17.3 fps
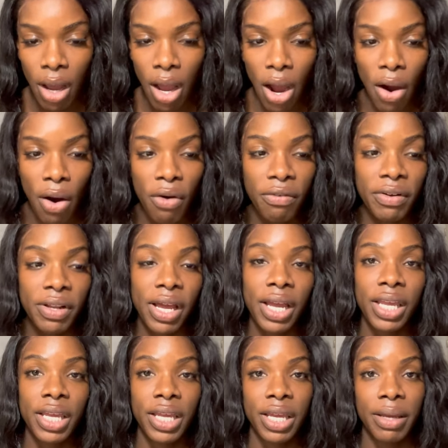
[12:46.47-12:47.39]
hopefully I
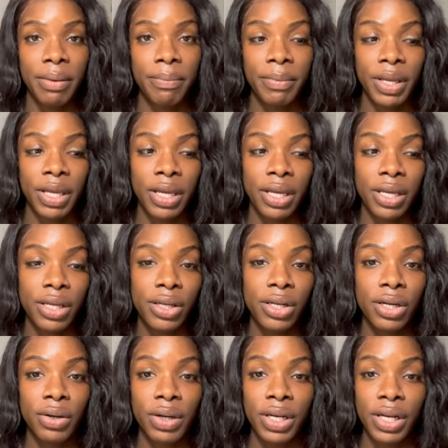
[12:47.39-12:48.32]
can get me, you
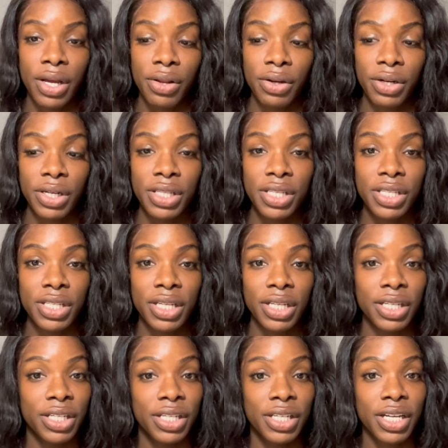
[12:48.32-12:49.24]
know, another good
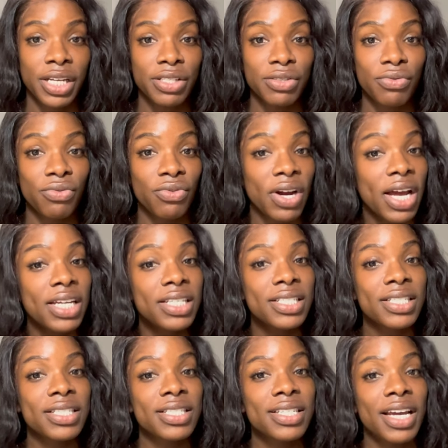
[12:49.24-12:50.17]
good night's
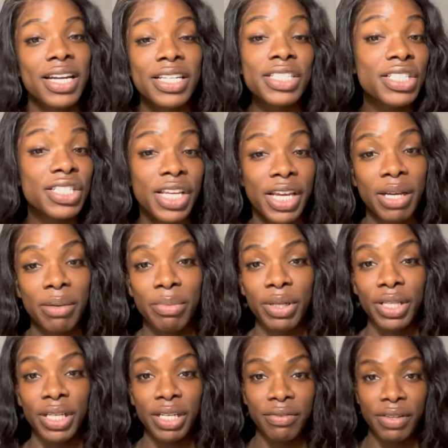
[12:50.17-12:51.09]
rest. I just can't
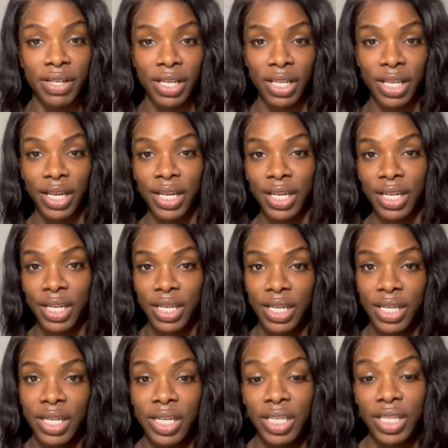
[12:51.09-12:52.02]
believe that like
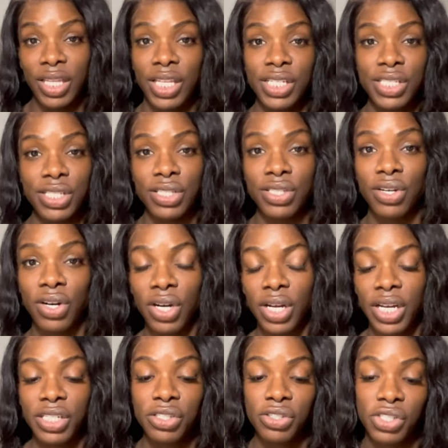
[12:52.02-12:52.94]
this is all
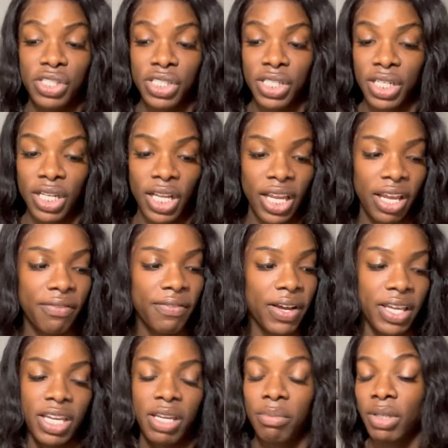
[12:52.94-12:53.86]
estrogen. Like if
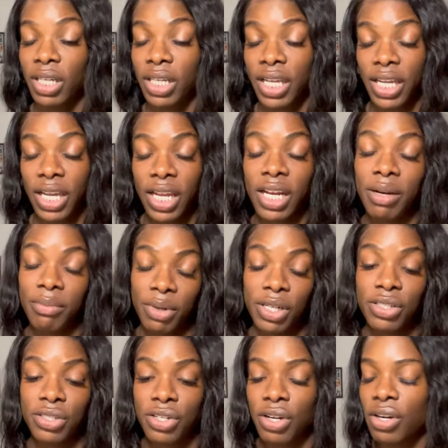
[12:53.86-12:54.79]
I keep looking at it, I'm
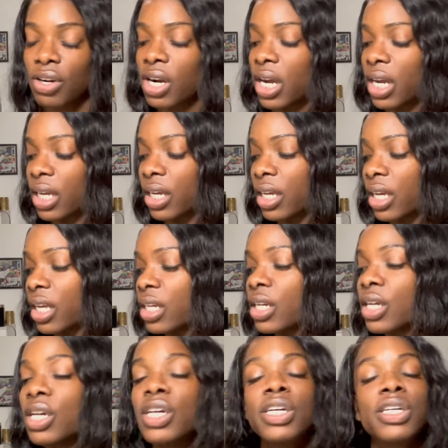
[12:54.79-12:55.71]
gonna start crying again.
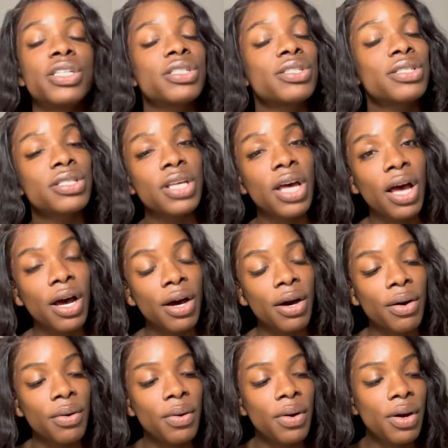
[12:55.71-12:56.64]

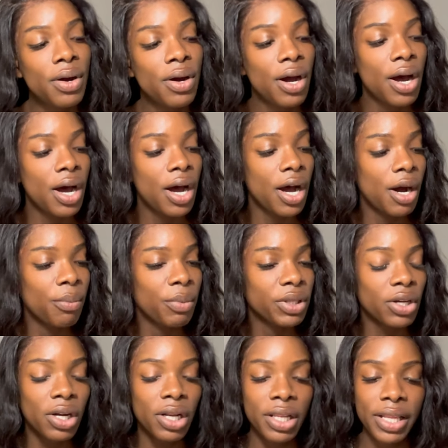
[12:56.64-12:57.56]
So, um,
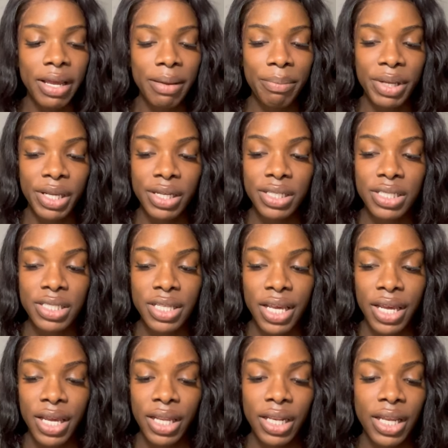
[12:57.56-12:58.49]
with all of that being
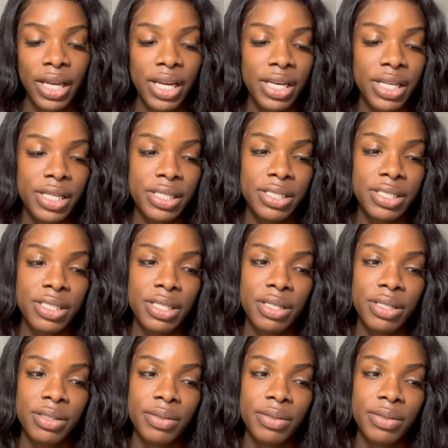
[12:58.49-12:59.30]
said, ladies